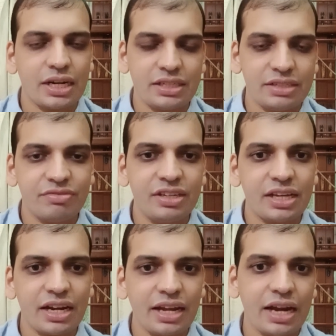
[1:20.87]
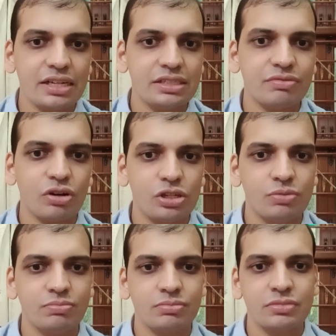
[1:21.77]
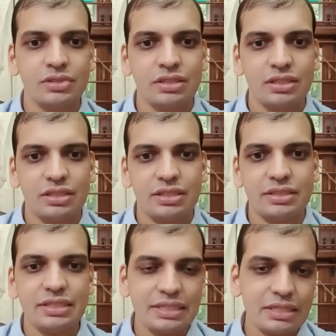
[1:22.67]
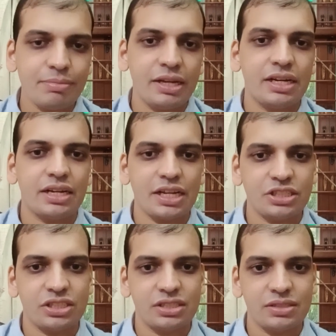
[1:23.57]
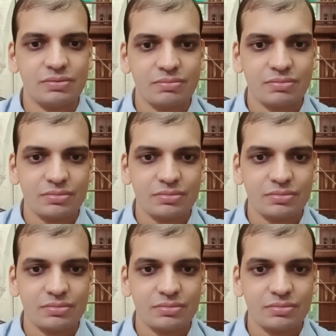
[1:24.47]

so that we can handle the volume. This is the main intention.